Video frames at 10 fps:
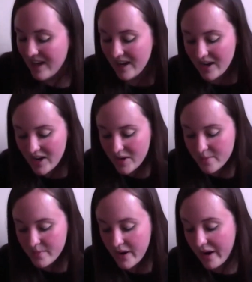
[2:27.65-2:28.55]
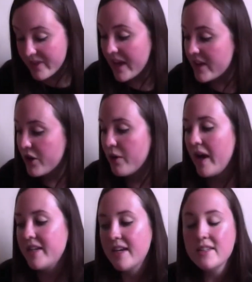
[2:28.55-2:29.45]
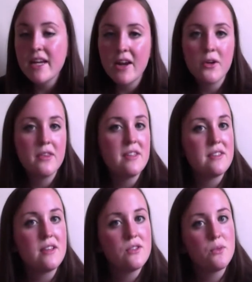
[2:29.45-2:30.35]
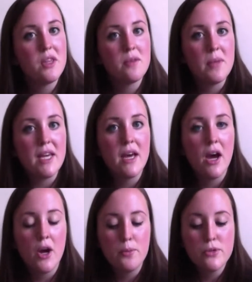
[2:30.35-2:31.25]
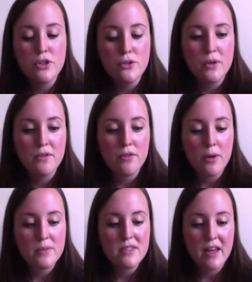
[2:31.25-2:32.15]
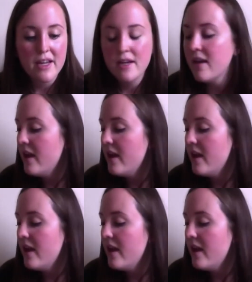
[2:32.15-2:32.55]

On that note, I tend to carry these things with me to and from site.